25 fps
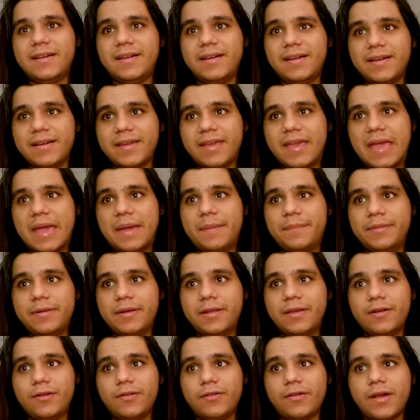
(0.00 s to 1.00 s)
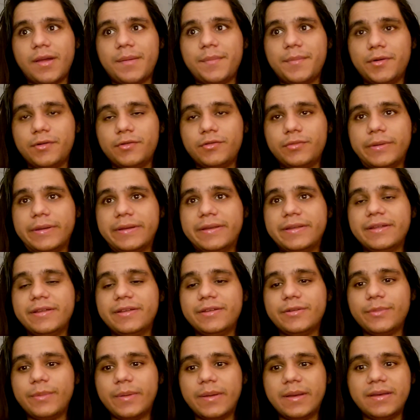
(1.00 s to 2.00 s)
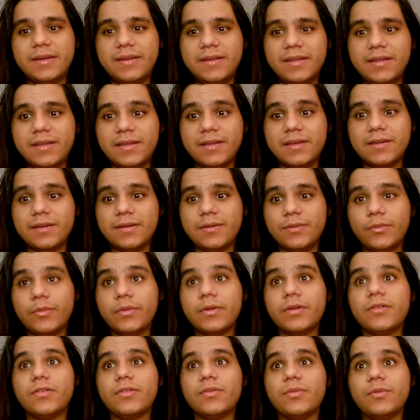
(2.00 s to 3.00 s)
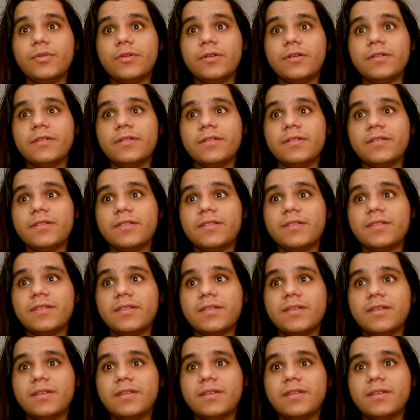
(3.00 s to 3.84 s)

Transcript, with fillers: uh, Camp NaNoWriMo 2020, which was